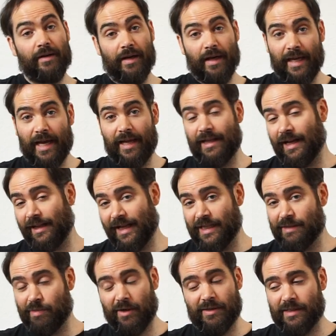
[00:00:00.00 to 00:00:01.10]
Again, that
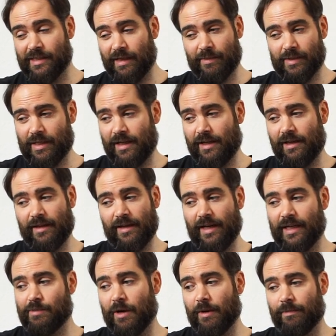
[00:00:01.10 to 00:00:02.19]
last bar is the same as the
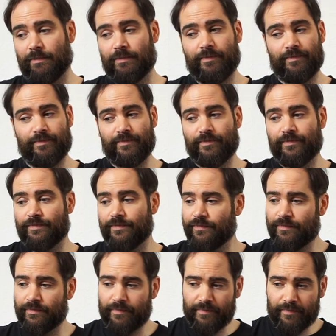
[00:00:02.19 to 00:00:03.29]
next
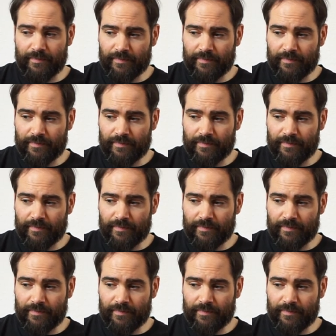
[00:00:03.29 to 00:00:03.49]
bar.